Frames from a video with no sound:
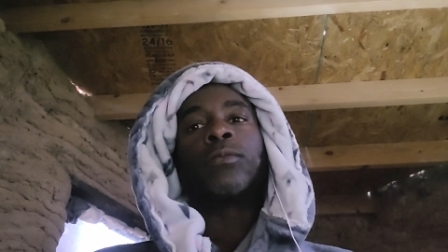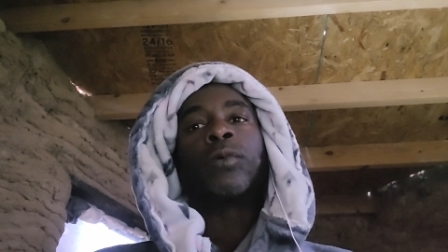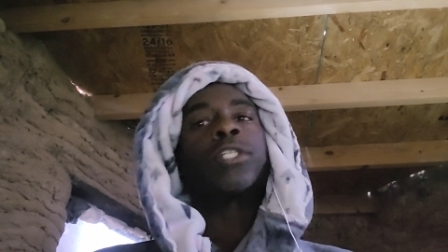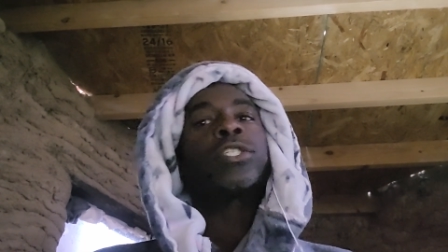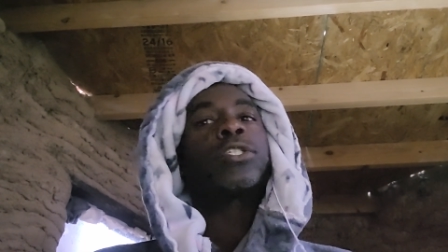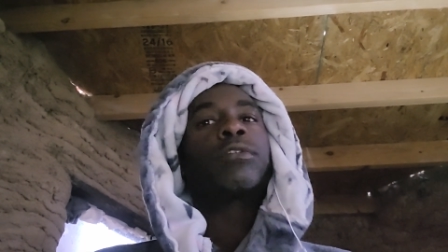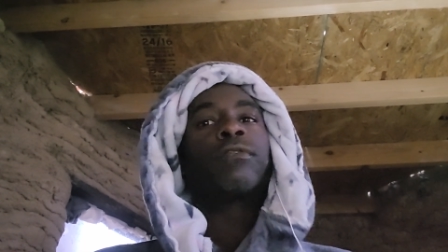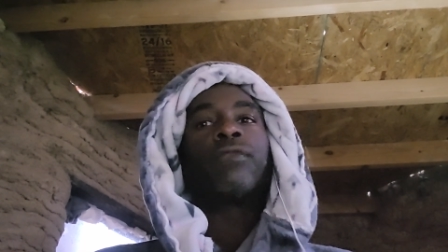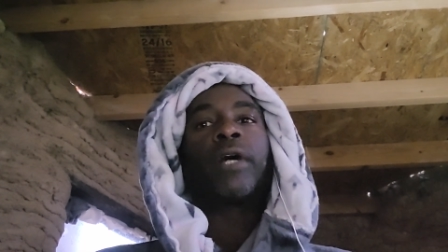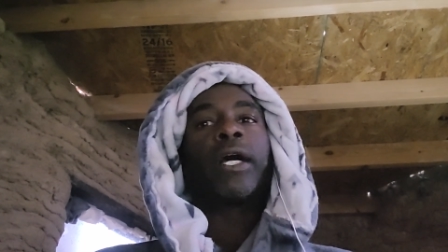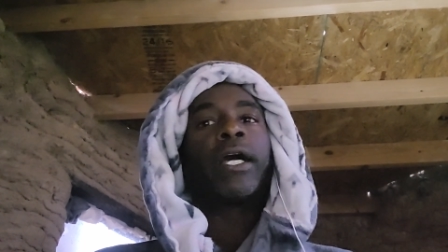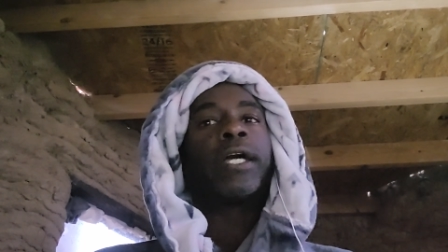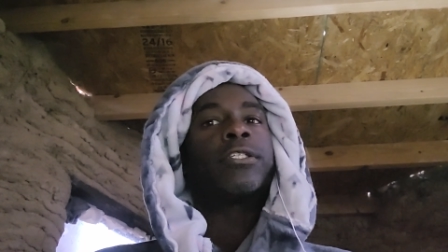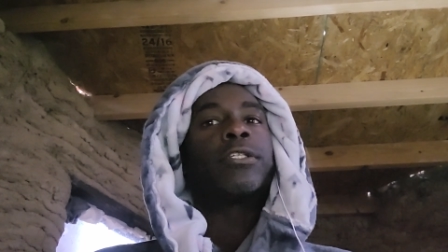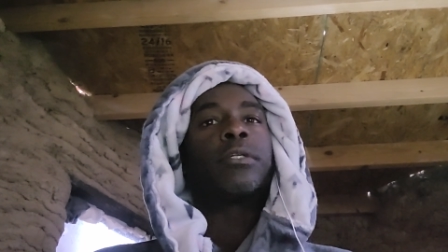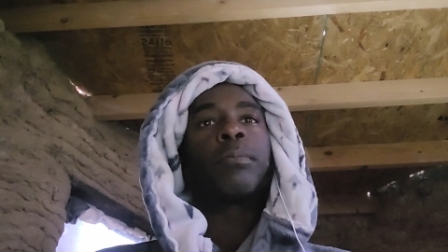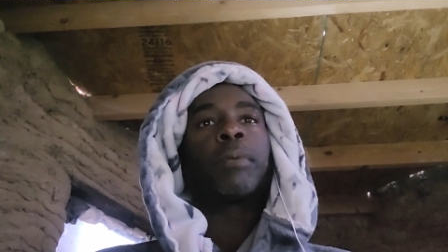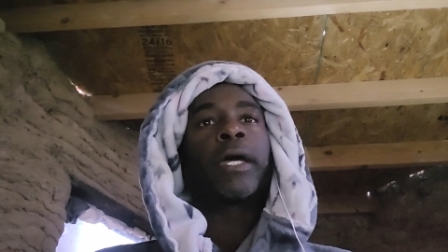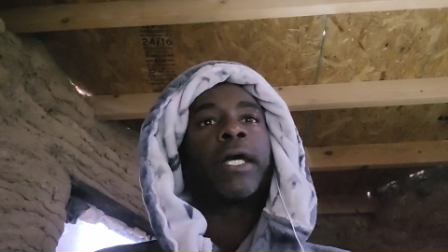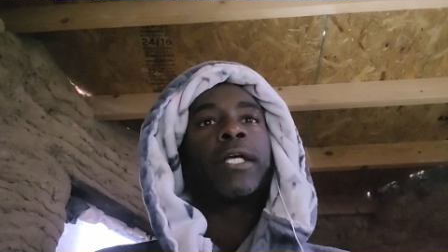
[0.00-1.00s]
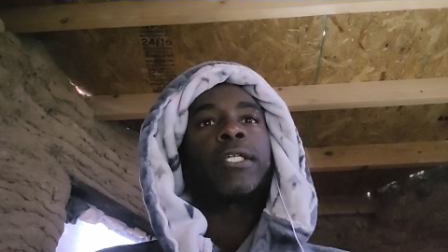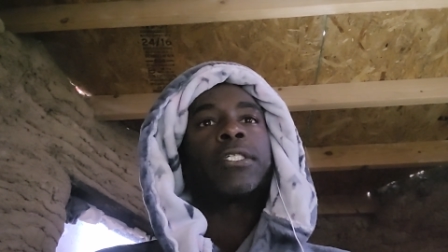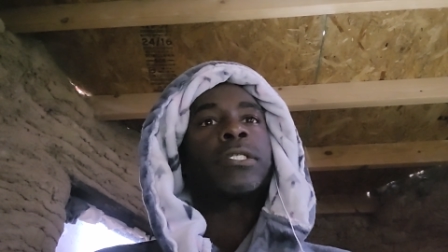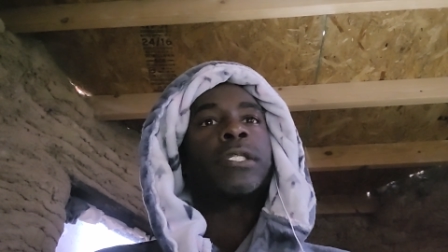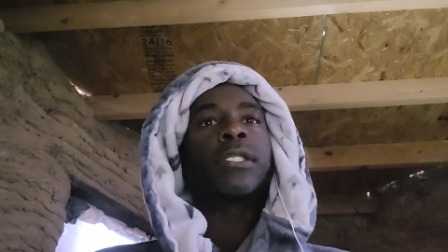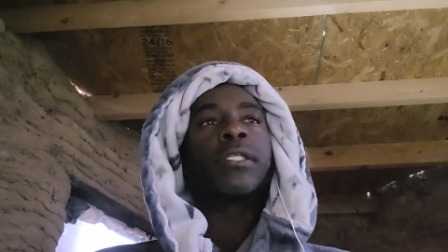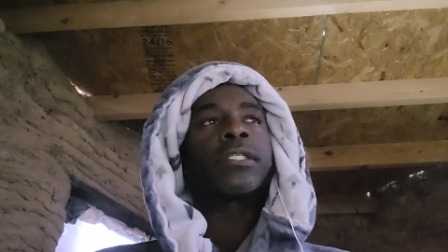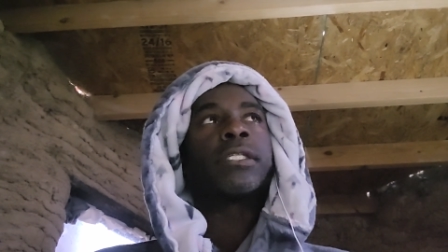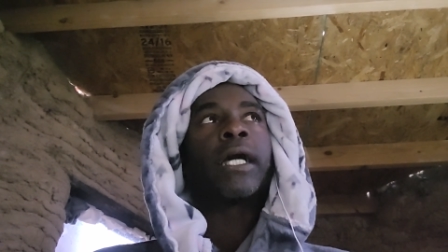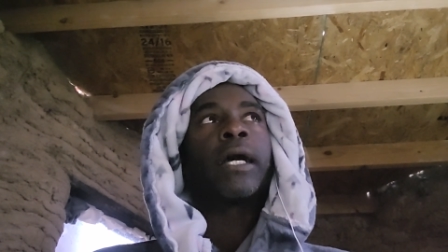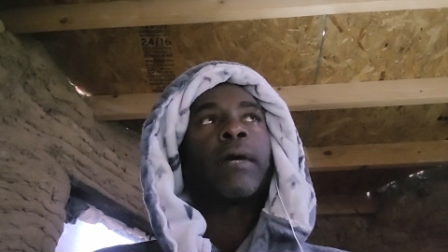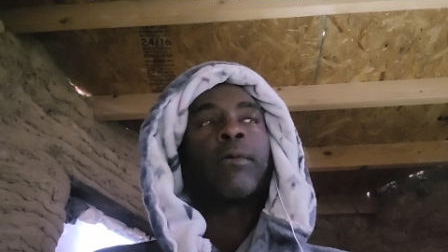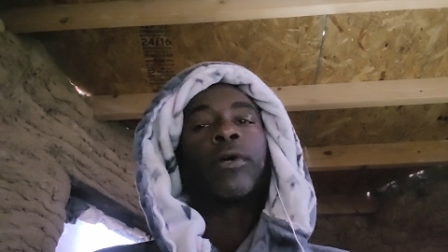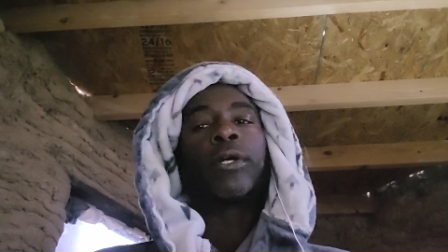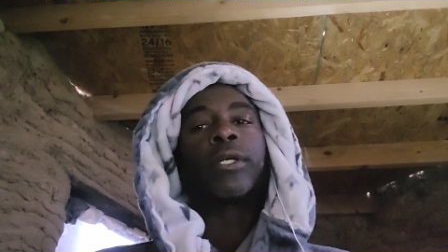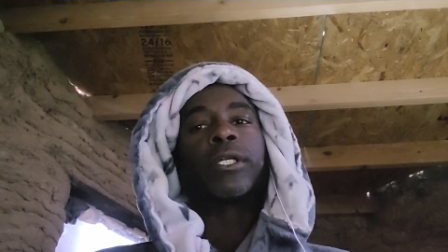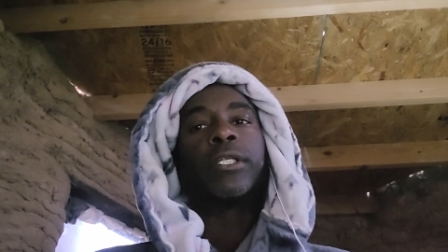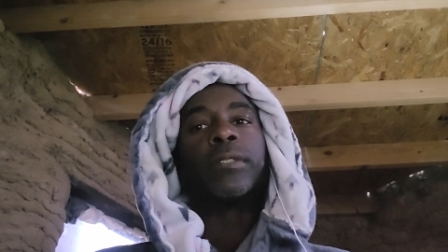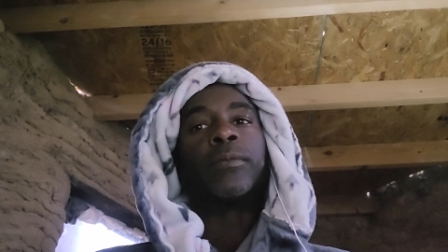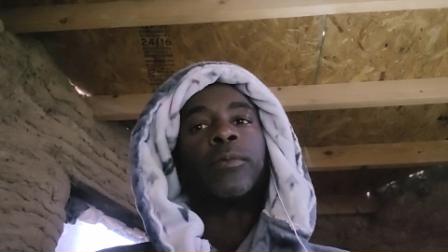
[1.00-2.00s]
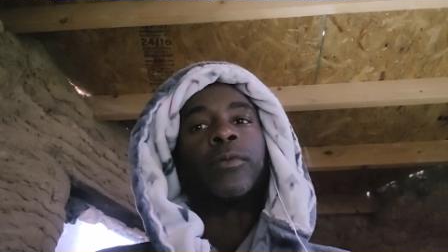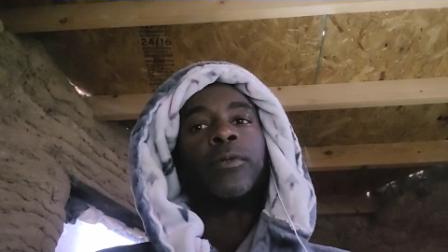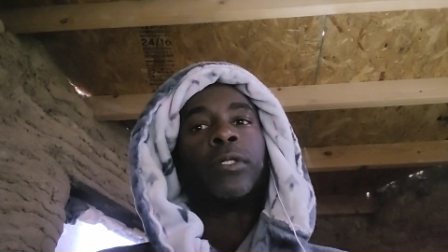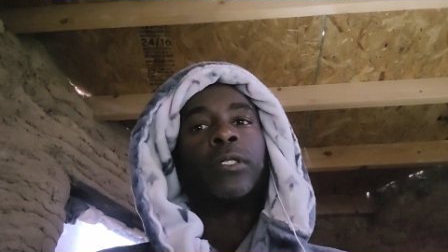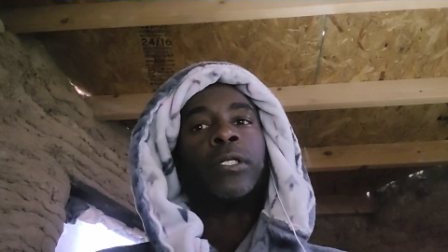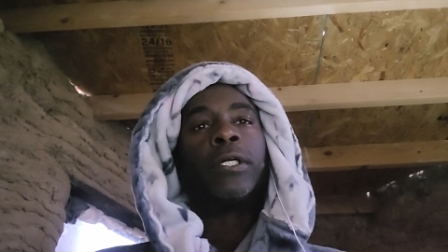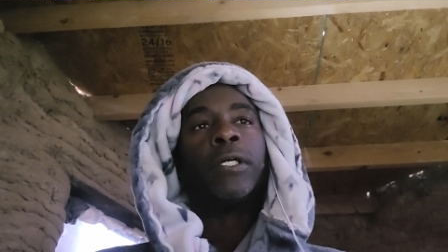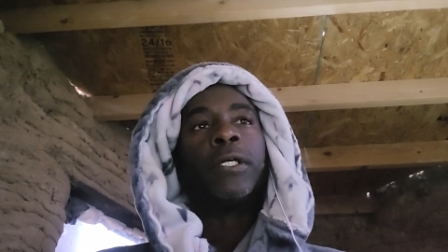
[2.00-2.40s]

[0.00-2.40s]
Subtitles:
Once you find your passion, it's not work anymore.